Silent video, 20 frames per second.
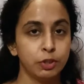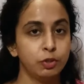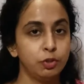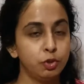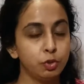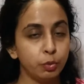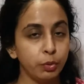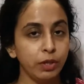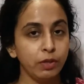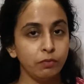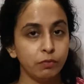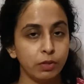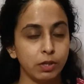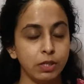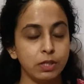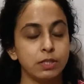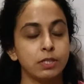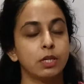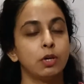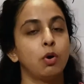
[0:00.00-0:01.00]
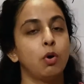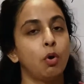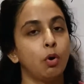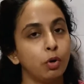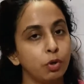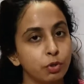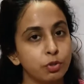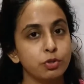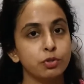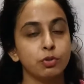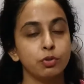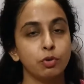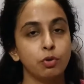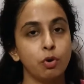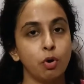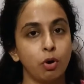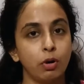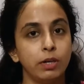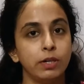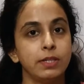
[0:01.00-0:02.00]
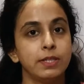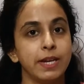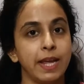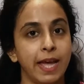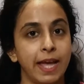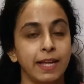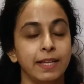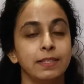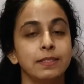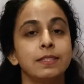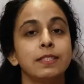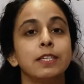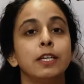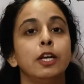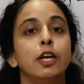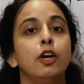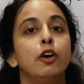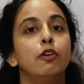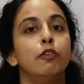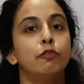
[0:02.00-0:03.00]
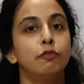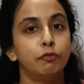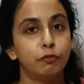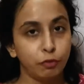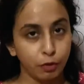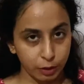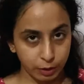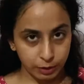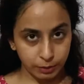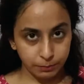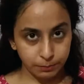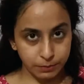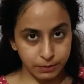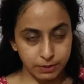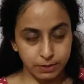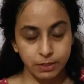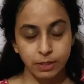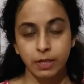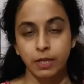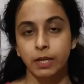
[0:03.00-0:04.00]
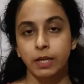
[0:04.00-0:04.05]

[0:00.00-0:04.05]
Doing words are also called as verbs.